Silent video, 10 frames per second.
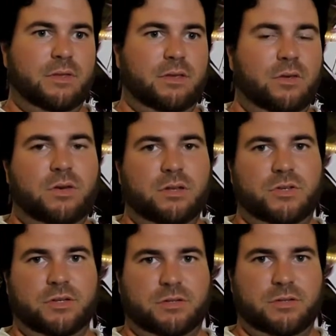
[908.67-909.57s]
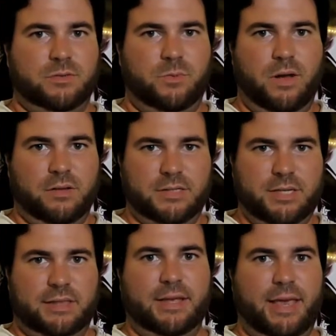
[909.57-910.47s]
you could just as well
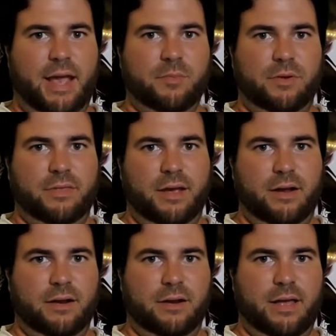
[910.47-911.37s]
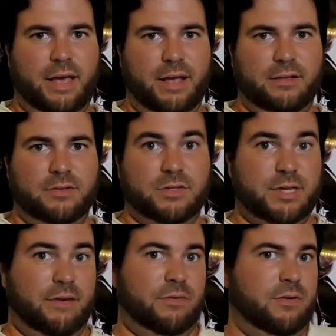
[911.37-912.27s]
sit the camera there and just
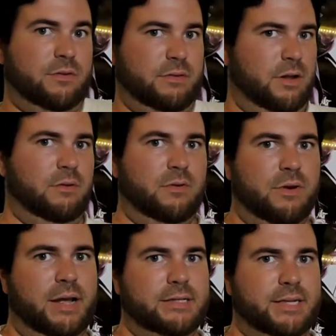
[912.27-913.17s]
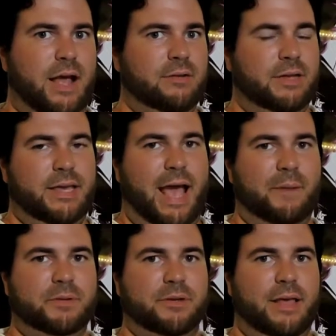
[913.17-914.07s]
have, great sound and
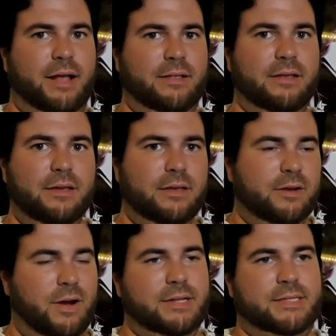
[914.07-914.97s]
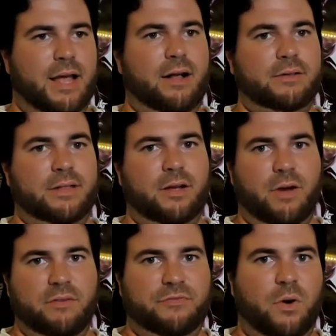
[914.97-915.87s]
capture that great sound, and then
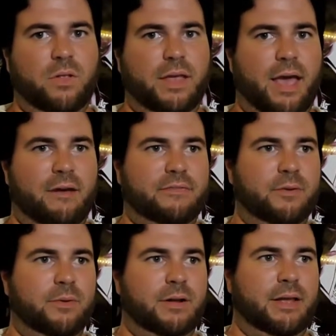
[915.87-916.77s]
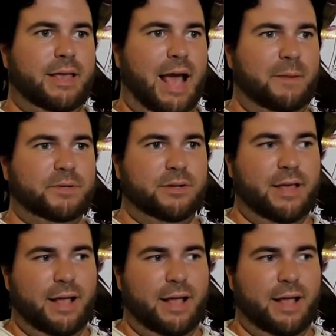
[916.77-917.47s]
great Foley afterward, and capture